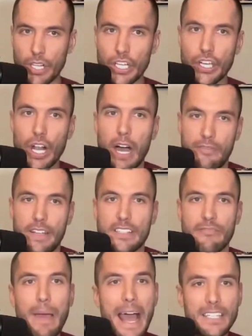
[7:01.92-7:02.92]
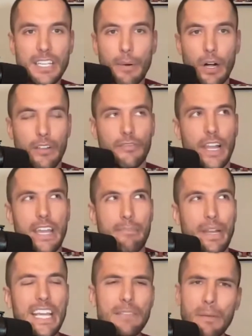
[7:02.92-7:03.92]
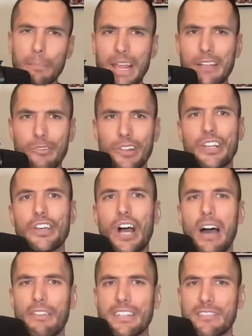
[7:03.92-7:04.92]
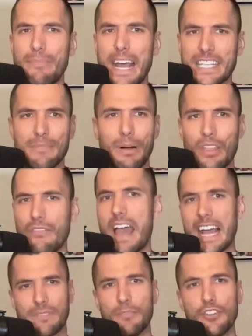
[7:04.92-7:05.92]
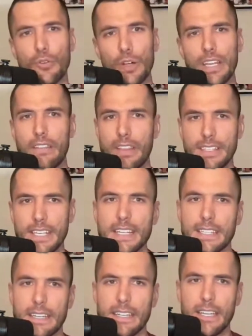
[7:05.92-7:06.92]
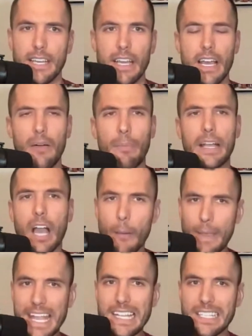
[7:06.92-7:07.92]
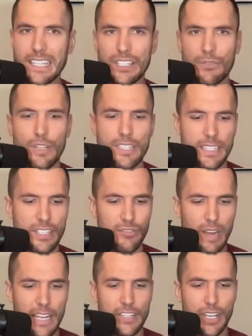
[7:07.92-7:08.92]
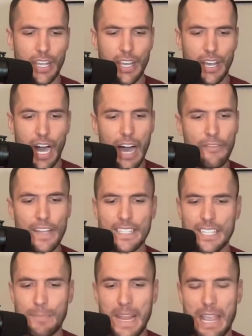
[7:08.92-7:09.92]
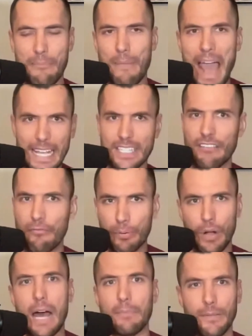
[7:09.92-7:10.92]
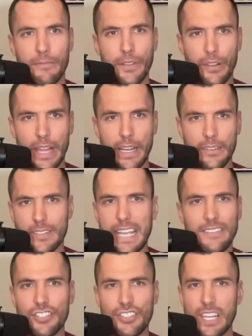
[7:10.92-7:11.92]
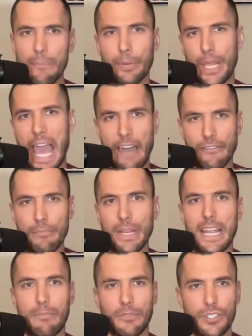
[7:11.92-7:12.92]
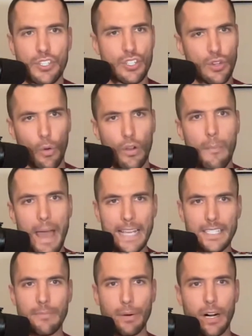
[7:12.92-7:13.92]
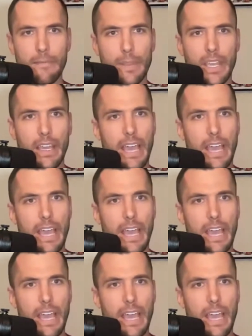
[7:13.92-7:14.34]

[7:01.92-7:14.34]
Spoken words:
really good offensive basketball of late, but he's been playing really good offensive basketball the vast majority of the season. But coming into this recent stretch, offense has been a massive problem for the Lakers. They just simply haven't been able to score the basketball.